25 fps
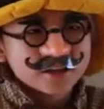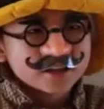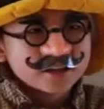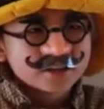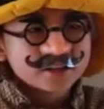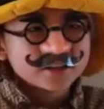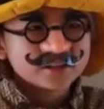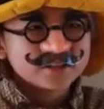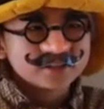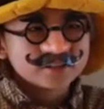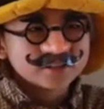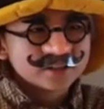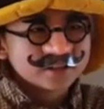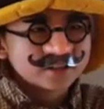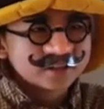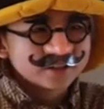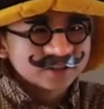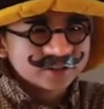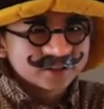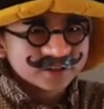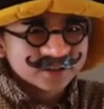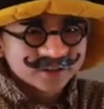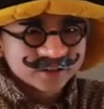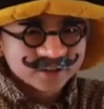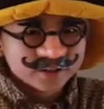You
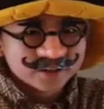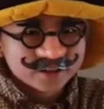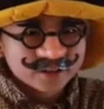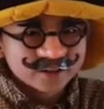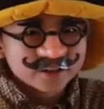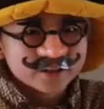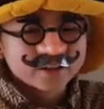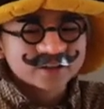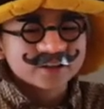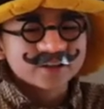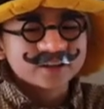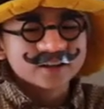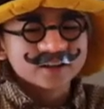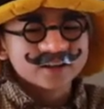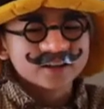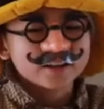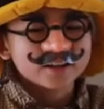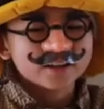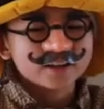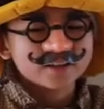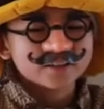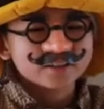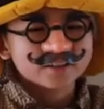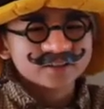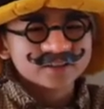see,
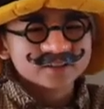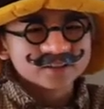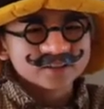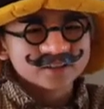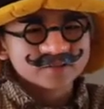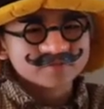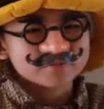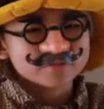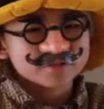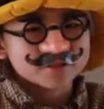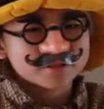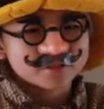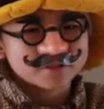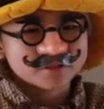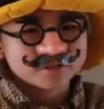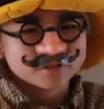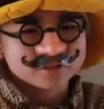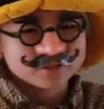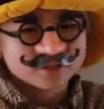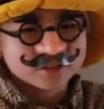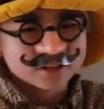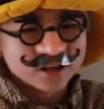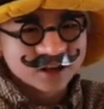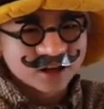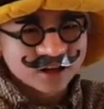getting a
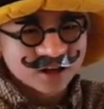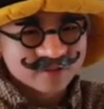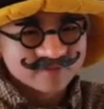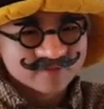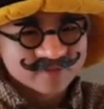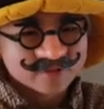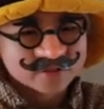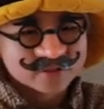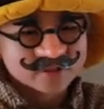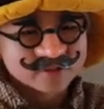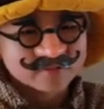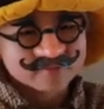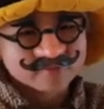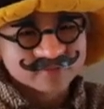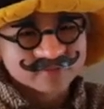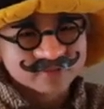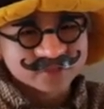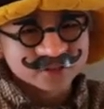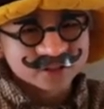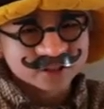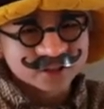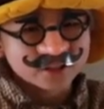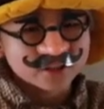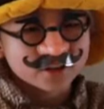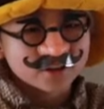substitute job is a
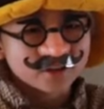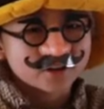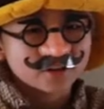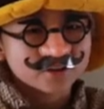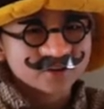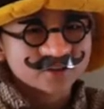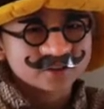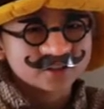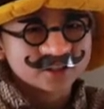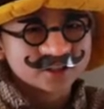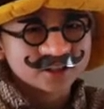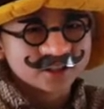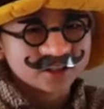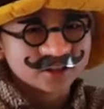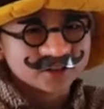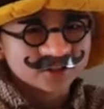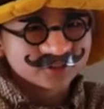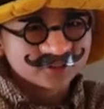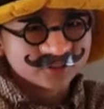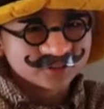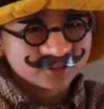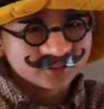pretty hard deal.